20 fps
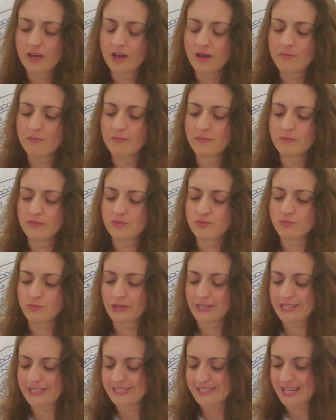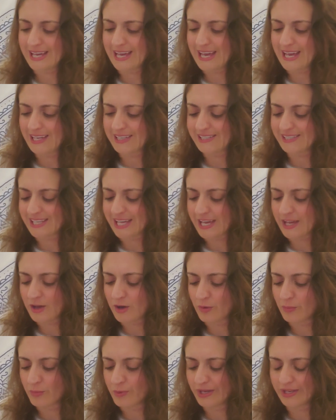um, ready to
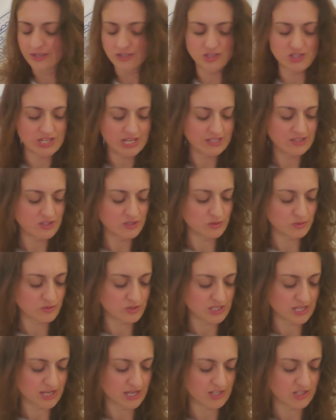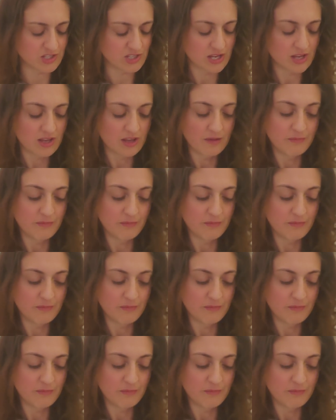exhale, bring a gentle touch.